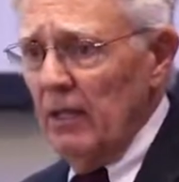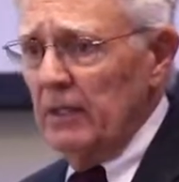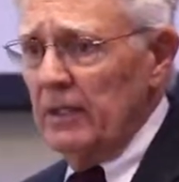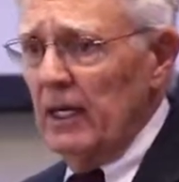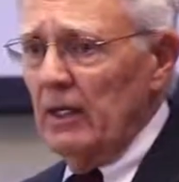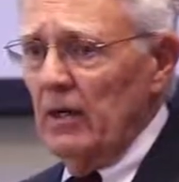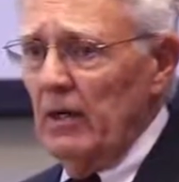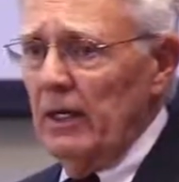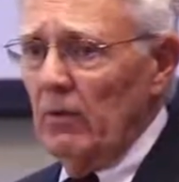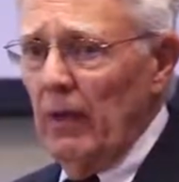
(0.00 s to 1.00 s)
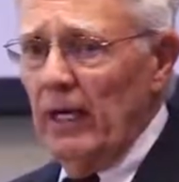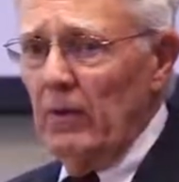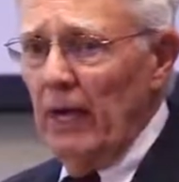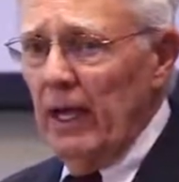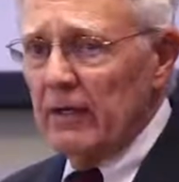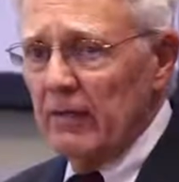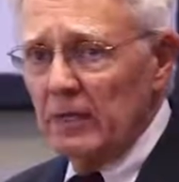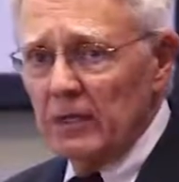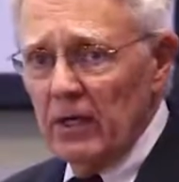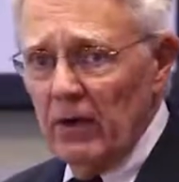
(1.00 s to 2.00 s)
particularly a radioactive
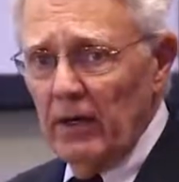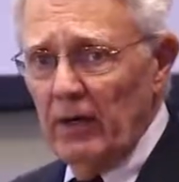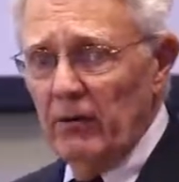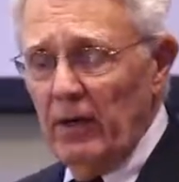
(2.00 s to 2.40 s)
material,